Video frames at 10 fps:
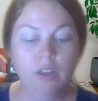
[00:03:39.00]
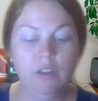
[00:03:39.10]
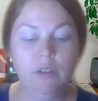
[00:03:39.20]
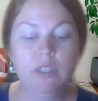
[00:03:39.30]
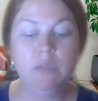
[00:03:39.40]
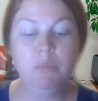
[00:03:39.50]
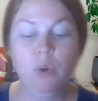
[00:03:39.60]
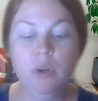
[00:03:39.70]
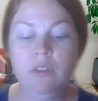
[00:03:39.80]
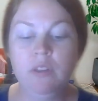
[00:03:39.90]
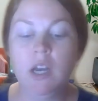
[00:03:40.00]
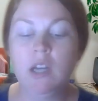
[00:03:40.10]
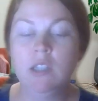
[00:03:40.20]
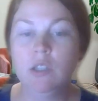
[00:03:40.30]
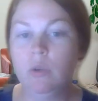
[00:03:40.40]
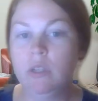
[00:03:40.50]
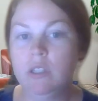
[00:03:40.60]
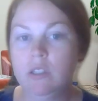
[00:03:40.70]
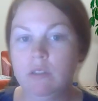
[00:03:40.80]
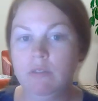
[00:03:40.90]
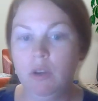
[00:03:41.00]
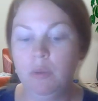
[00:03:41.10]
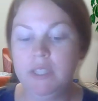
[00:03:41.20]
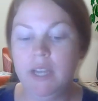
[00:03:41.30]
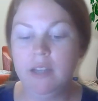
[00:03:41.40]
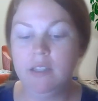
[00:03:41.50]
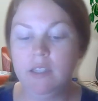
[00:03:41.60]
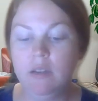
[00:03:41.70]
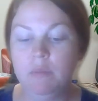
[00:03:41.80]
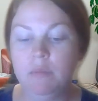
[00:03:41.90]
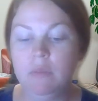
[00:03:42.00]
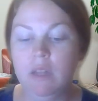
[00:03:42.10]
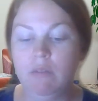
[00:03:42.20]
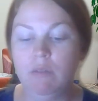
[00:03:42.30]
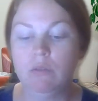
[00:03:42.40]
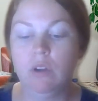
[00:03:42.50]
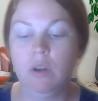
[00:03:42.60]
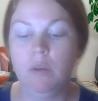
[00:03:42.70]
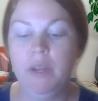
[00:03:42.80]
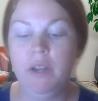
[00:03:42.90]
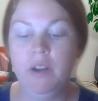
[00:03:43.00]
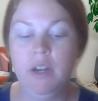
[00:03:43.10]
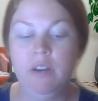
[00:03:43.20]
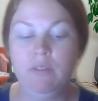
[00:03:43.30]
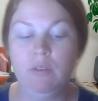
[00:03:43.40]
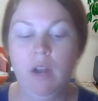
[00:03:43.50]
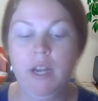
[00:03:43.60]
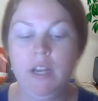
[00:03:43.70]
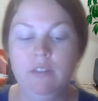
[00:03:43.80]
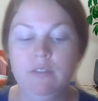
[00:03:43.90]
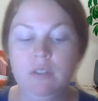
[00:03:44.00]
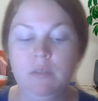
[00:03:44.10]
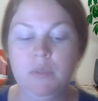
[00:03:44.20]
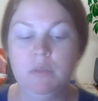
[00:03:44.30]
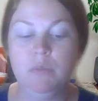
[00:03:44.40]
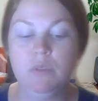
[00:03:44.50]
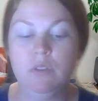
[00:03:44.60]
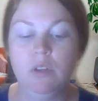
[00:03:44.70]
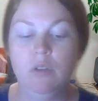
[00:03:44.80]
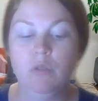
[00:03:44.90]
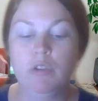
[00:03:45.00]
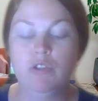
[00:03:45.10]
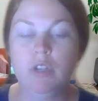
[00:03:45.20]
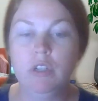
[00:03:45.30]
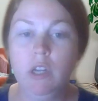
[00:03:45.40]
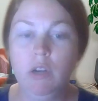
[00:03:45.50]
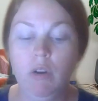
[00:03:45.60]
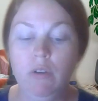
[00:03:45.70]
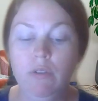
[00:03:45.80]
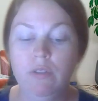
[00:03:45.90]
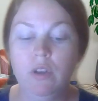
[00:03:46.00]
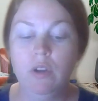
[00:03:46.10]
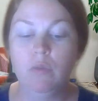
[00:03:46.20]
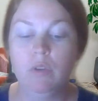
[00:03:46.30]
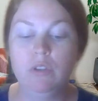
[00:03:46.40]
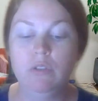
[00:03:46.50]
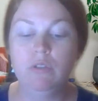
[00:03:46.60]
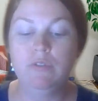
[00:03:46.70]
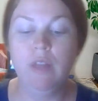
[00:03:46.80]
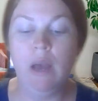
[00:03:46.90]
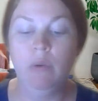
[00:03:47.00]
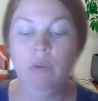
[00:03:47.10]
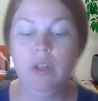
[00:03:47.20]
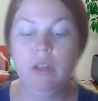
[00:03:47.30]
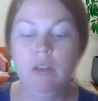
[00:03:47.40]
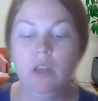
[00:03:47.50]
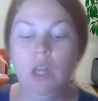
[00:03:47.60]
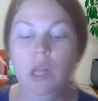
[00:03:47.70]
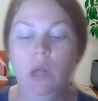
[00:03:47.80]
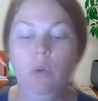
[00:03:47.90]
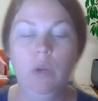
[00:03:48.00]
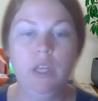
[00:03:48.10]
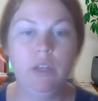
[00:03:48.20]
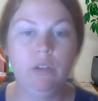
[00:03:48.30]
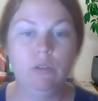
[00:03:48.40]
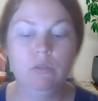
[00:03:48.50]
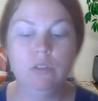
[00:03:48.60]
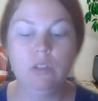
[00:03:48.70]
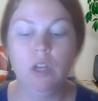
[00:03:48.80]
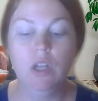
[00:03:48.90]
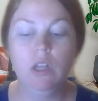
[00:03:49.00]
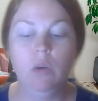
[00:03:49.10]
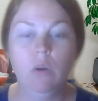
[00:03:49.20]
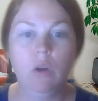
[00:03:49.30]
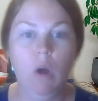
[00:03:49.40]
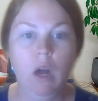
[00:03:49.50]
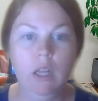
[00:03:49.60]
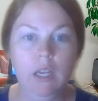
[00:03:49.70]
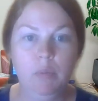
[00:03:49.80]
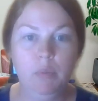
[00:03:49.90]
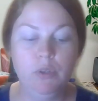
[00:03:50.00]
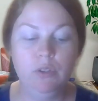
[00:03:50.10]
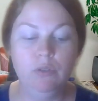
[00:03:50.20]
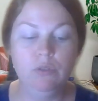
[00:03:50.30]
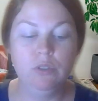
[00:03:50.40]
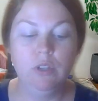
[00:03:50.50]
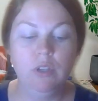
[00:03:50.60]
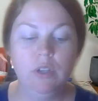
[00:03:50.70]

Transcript: Though it is important, the consequences of low potassium levels are apparent in a variety of symptoms: restricted growth, reduced flowering, lower yields, lower quality produced.